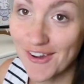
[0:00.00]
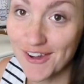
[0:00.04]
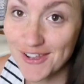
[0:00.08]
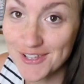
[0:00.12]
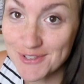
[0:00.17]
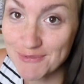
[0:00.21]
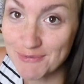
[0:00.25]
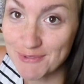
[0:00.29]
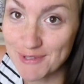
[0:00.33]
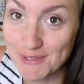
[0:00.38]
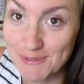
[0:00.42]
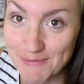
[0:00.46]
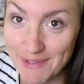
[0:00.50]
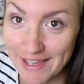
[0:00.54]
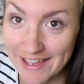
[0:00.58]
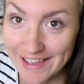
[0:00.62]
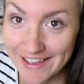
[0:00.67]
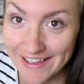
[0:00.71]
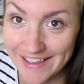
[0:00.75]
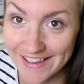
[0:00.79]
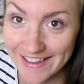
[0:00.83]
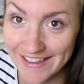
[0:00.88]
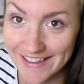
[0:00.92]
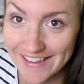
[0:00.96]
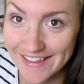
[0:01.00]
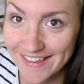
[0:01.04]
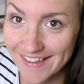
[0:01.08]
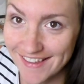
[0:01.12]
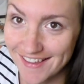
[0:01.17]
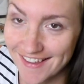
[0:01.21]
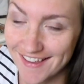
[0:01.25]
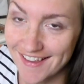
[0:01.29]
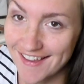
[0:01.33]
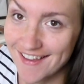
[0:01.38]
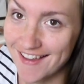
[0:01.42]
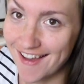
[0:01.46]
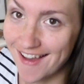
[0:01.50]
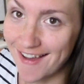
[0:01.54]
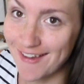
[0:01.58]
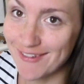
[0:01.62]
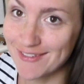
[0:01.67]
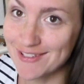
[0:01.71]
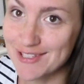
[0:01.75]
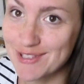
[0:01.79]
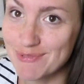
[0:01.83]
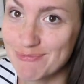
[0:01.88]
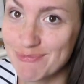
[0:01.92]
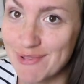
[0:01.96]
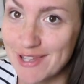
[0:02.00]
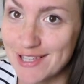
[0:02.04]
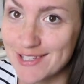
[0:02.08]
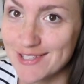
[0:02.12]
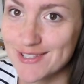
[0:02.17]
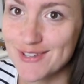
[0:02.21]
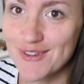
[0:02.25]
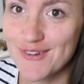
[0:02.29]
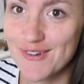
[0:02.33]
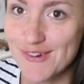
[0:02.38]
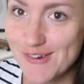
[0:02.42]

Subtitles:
hospital bag. I've spent